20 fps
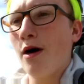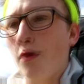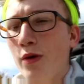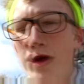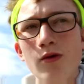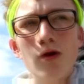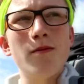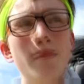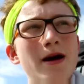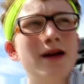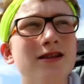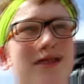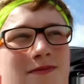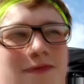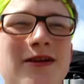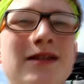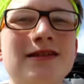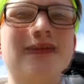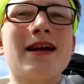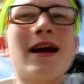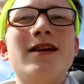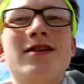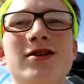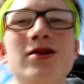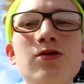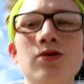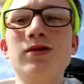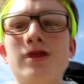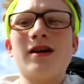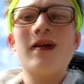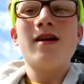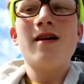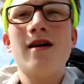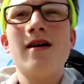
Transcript: We were meant to be scheduled